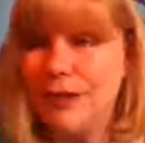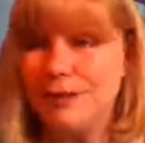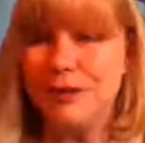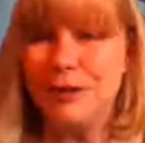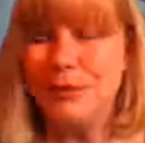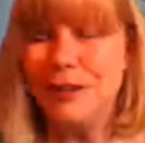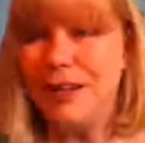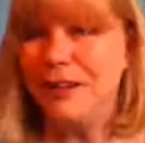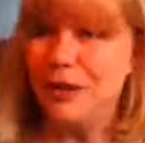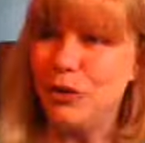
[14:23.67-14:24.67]
Didn't plan
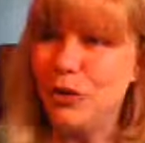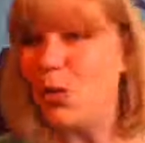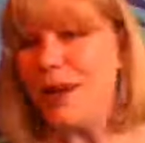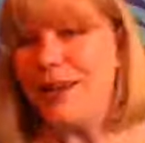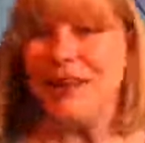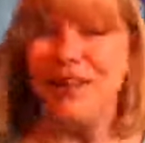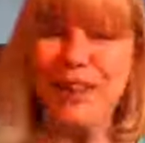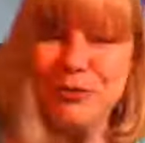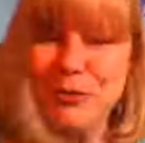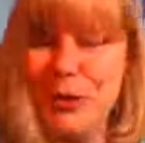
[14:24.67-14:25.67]
to get quite down
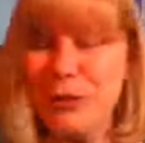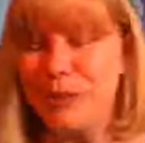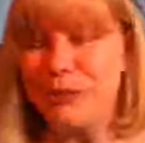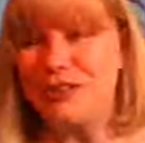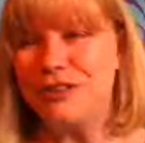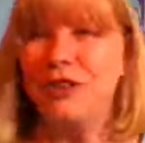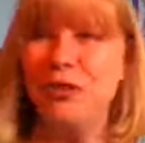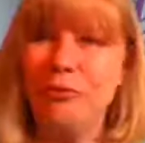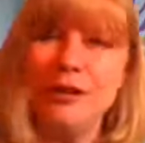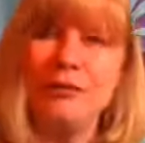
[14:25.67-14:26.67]
that road. I was just
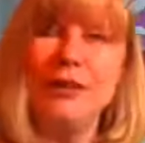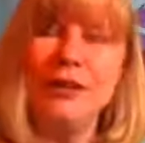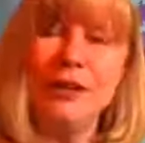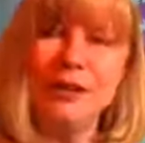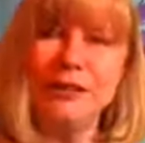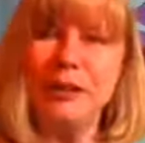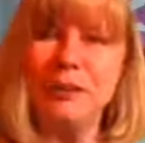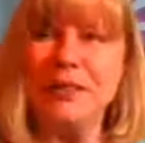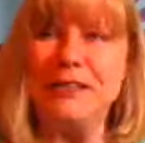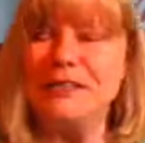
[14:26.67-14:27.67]
getting rid of a little
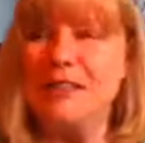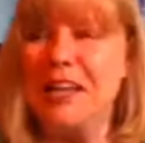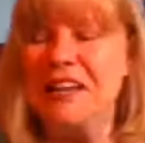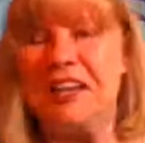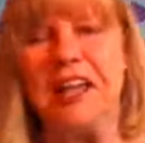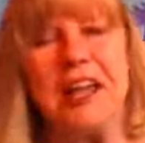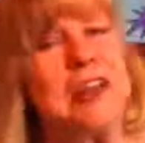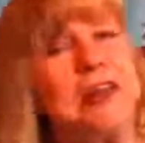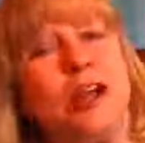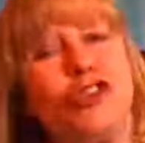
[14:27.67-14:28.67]
piece of sand I had
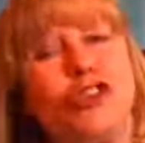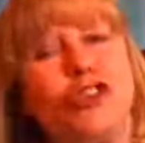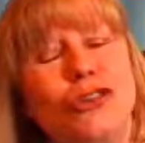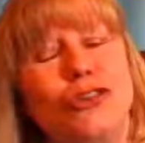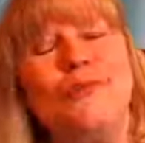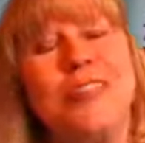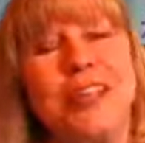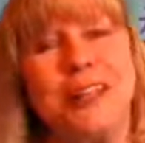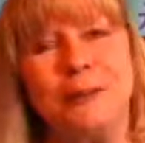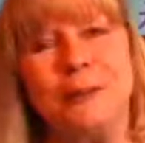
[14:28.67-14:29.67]
in my shoe.
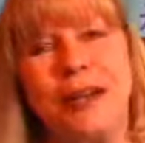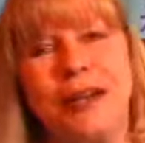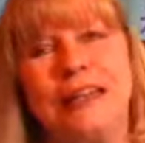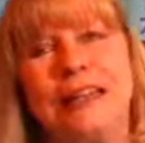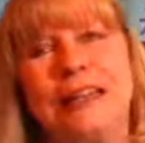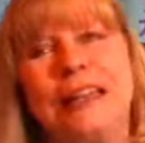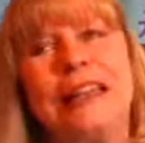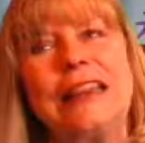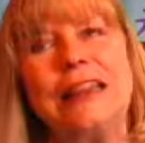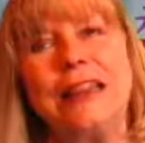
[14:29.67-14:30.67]
But
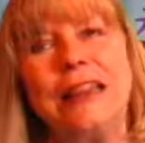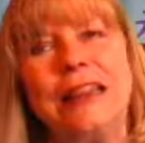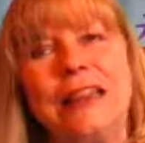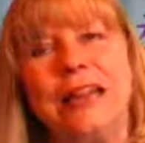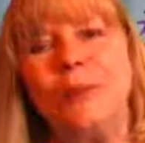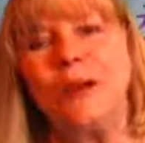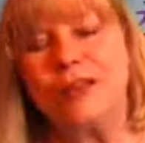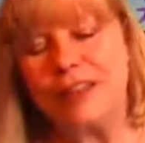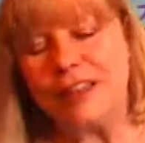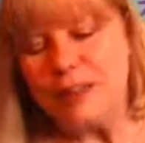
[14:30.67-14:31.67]
think
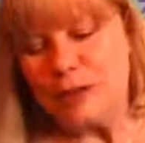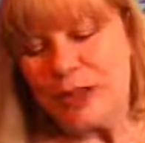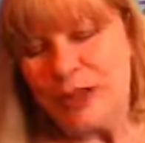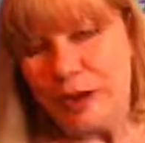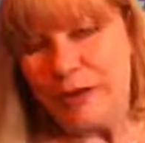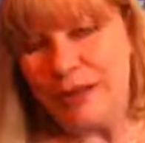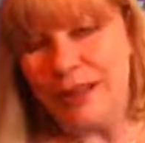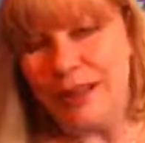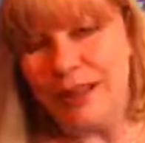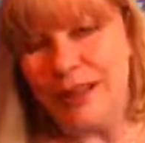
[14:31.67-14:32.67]
about things you carry.
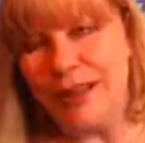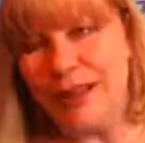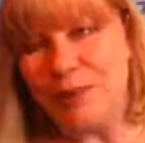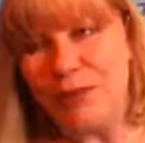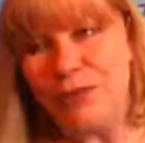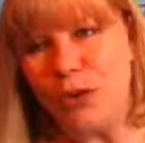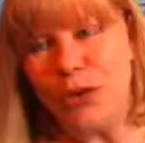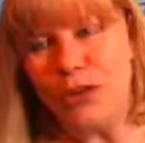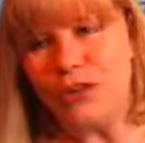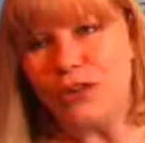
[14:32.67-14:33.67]
And before
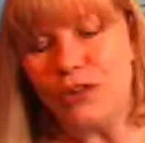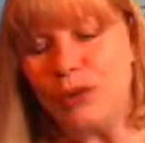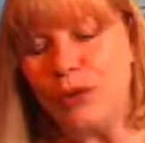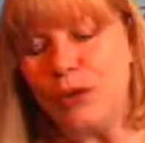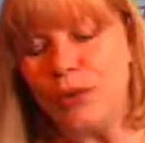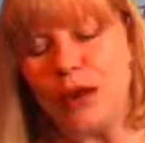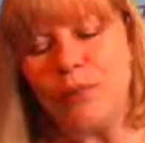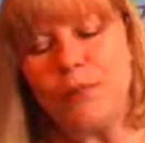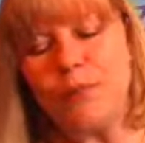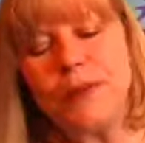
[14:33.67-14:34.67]
you just throw them
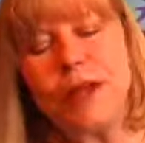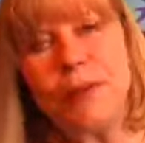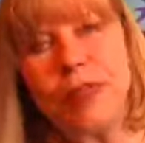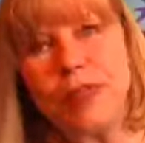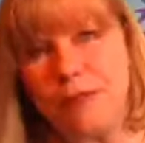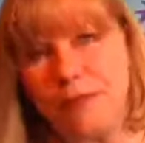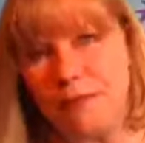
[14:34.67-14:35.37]
out, be with them,